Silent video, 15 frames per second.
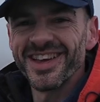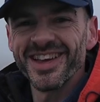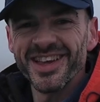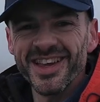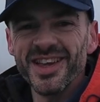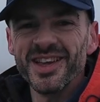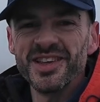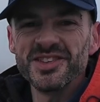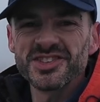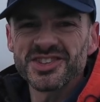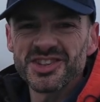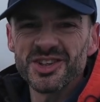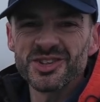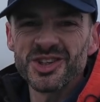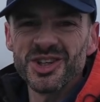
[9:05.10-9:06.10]
It is
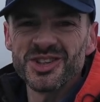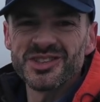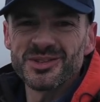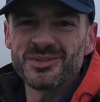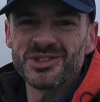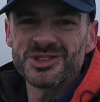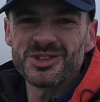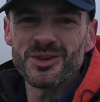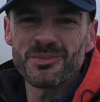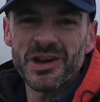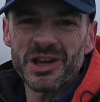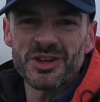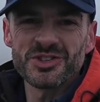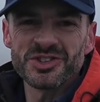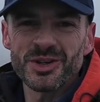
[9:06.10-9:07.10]
so good to be stood back
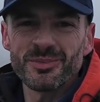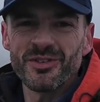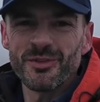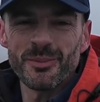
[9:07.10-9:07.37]
on top of a